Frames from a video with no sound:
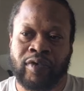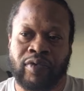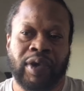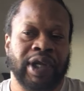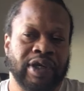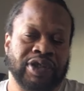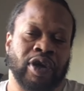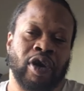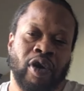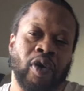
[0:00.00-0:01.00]
Well, there's
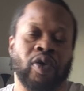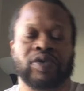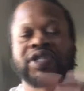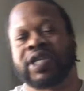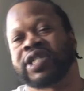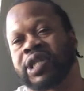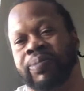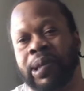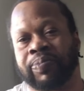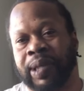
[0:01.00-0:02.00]
a whole
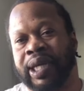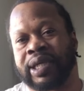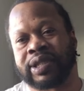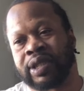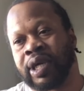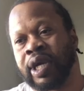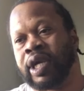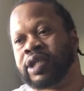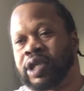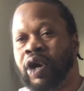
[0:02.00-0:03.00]
system in place
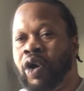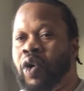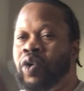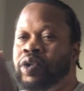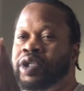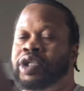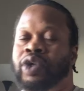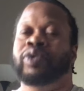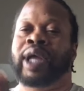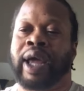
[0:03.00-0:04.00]
to hold
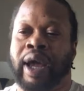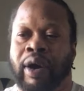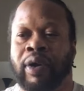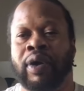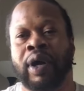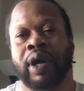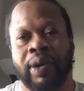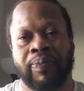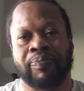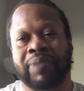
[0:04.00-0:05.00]
you down,
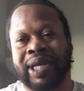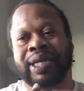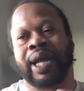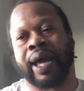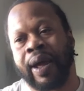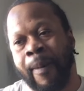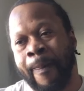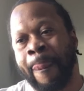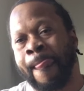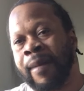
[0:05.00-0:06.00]
me down,
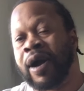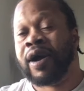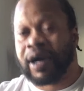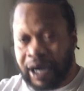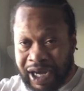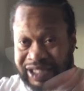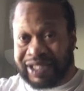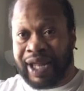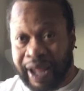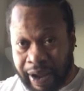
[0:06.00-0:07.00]
us
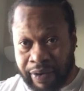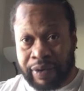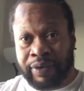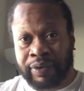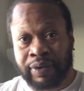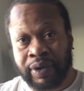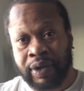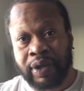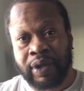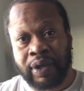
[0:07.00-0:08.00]
down.
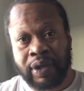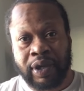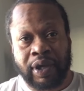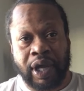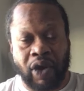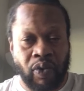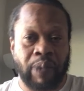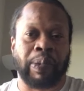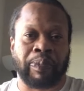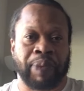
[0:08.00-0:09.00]
And
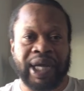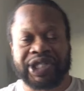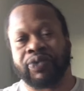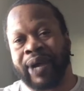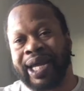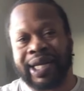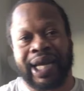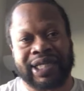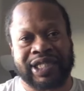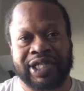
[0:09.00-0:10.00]
we're perpetuating
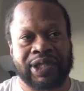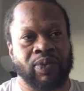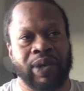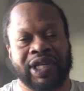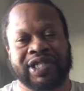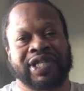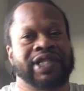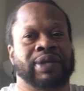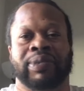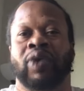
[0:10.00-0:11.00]
that system where the
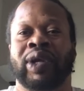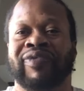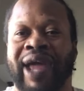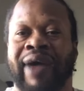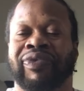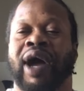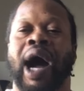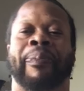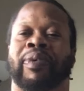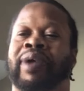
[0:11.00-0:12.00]
system don't even have to
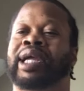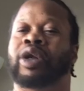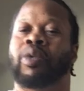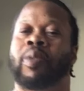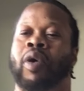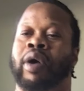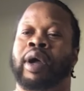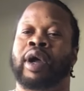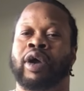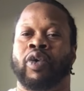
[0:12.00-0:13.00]
operate no more.
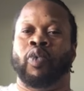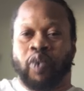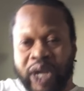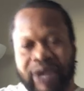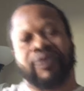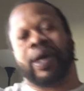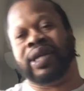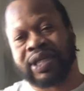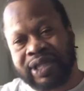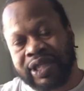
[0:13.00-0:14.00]
We run
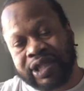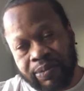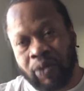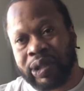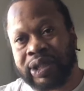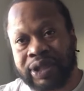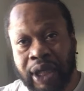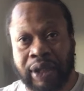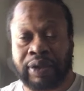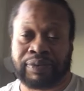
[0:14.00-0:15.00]
the system on each
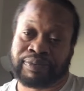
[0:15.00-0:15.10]
other.